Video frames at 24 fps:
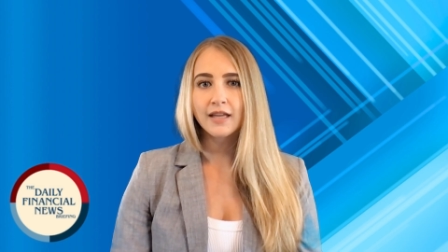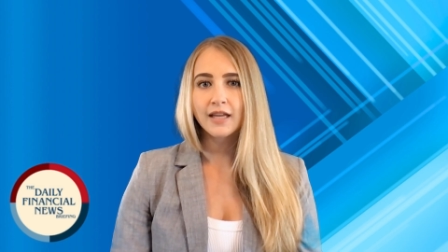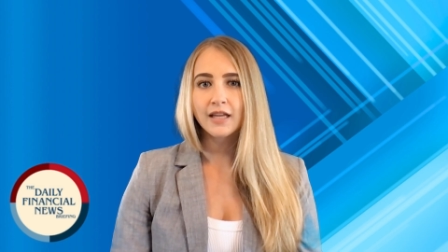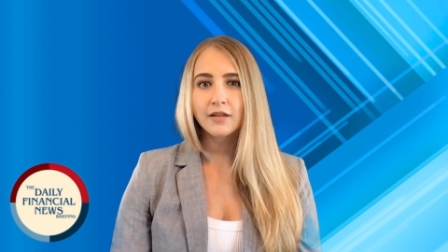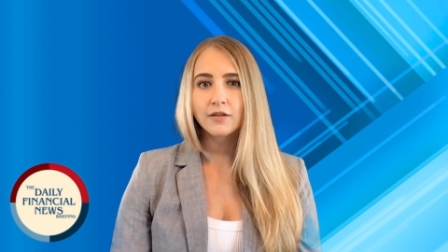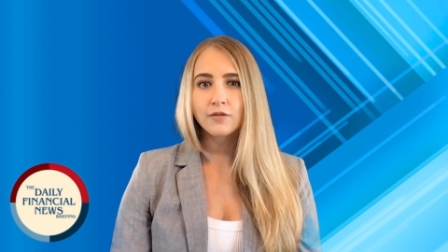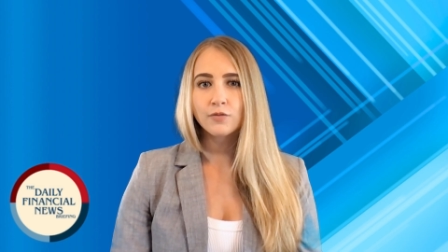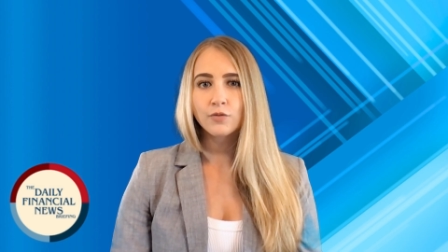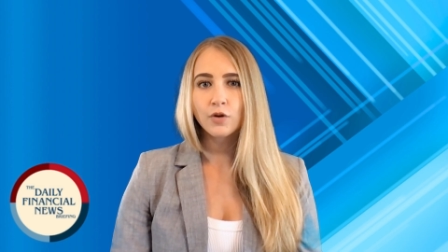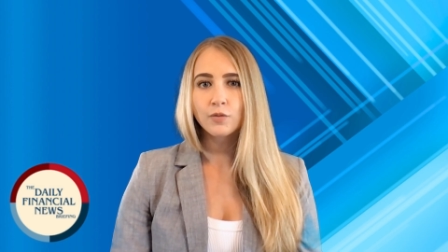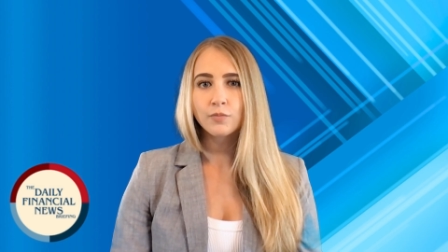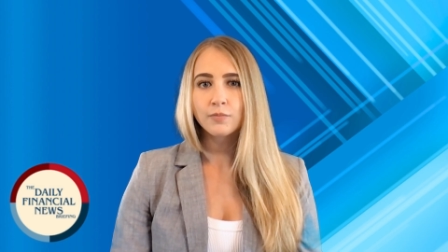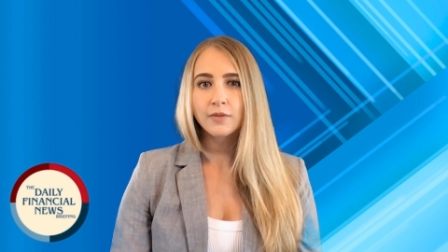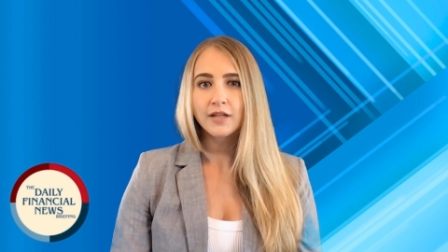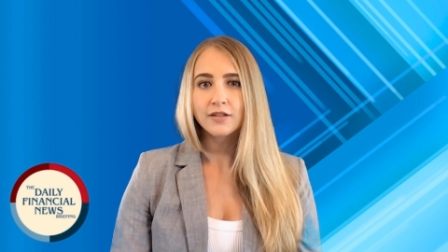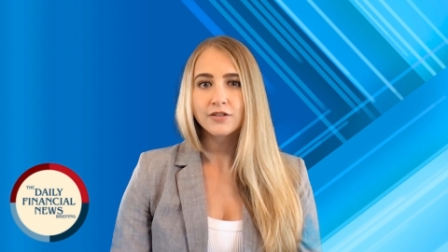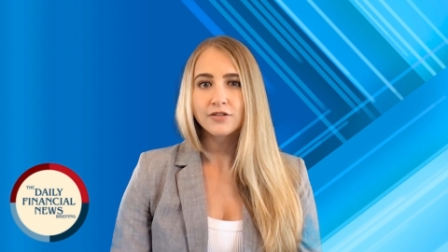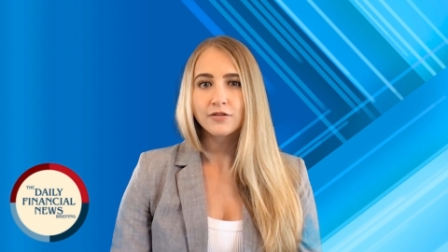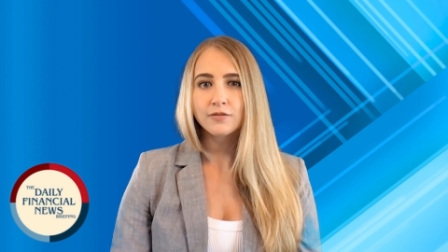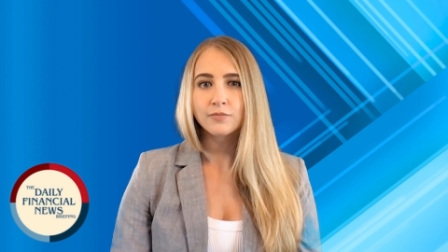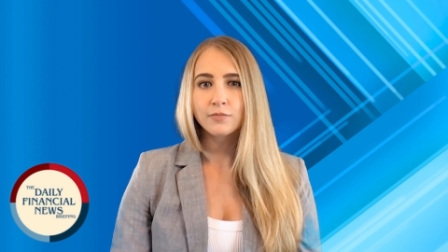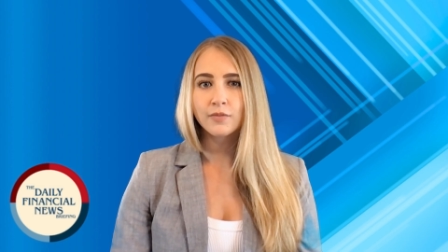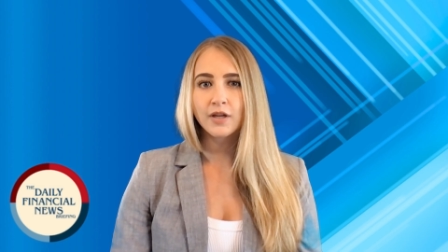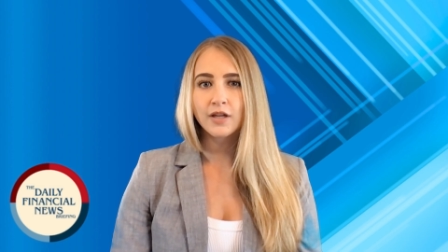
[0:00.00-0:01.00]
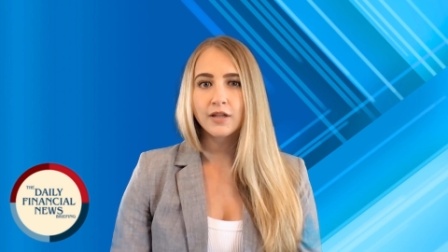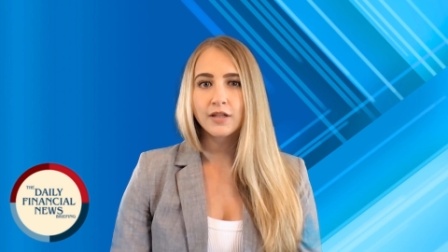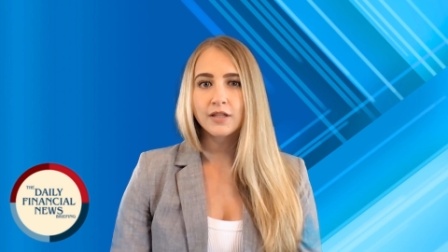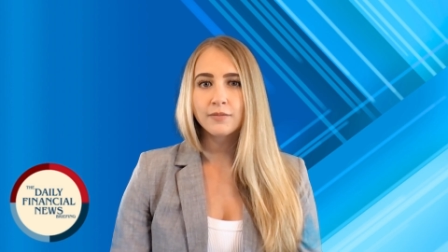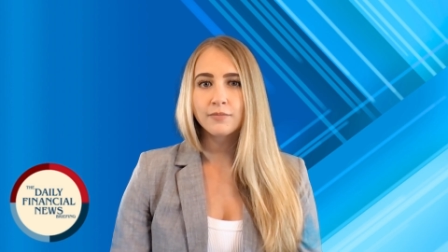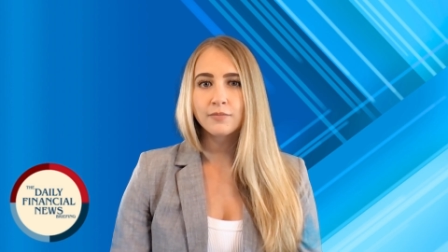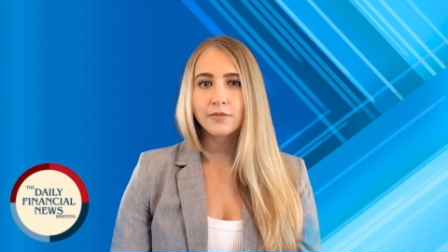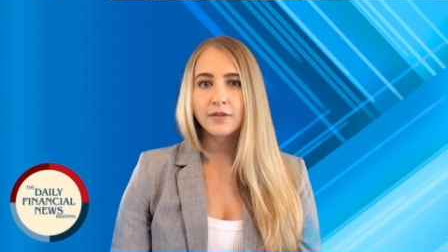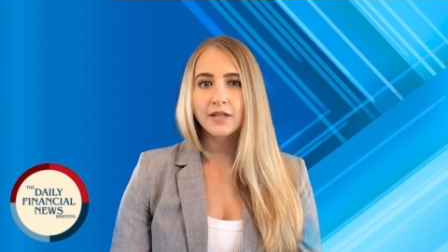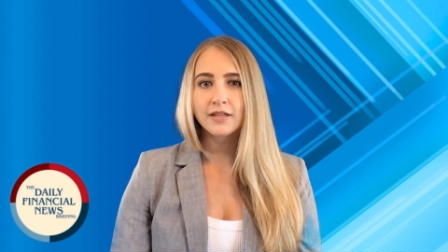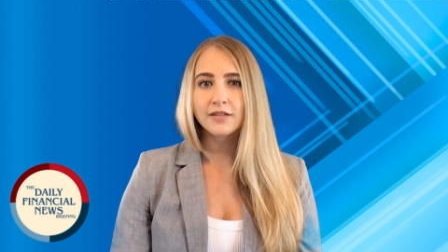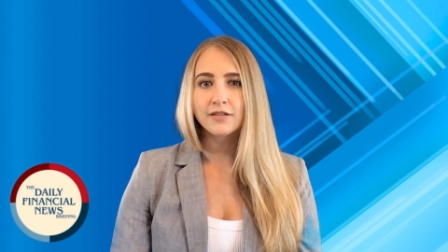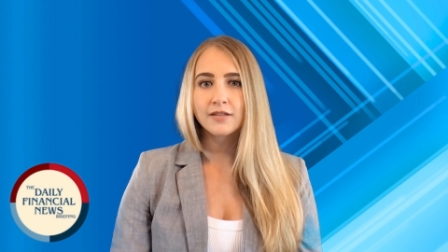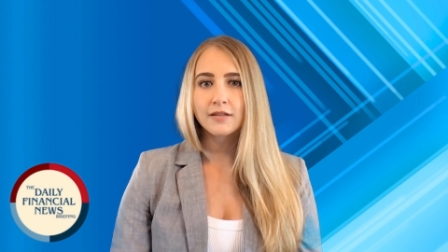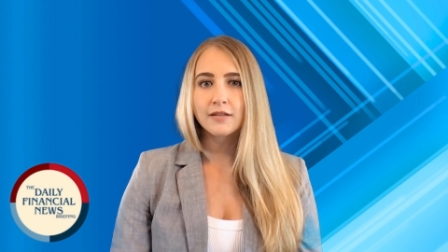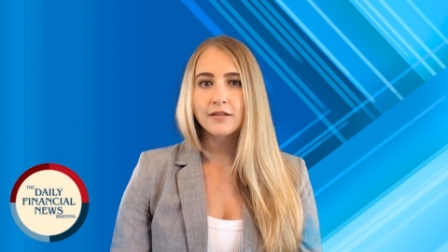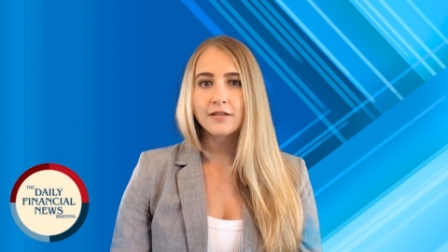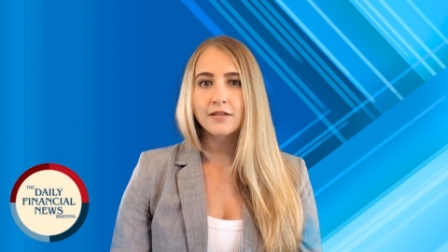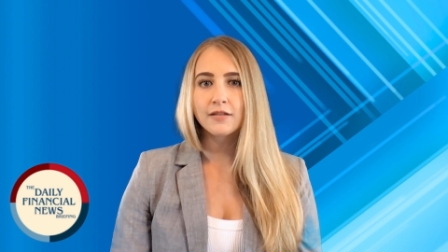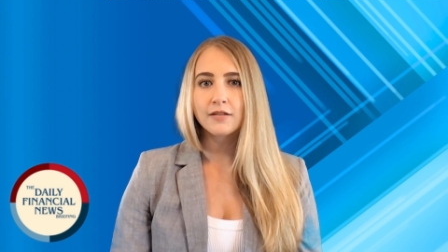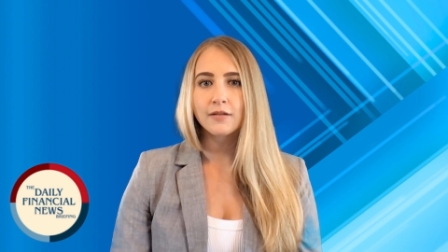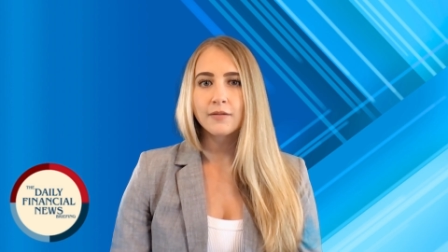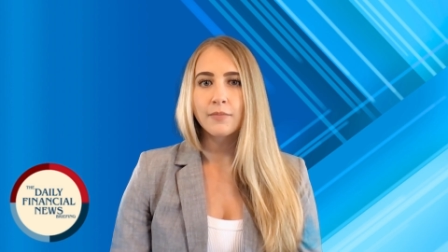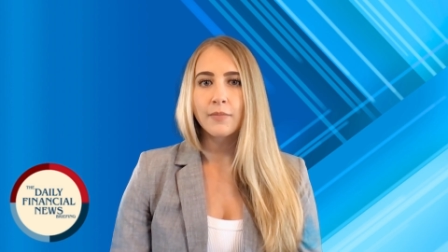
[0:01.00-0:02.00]
and a robust market
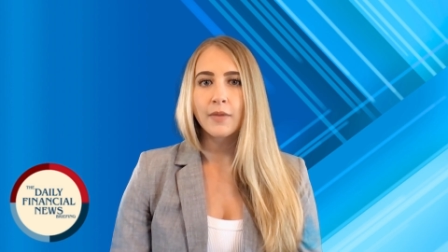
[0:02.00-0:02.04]
presence,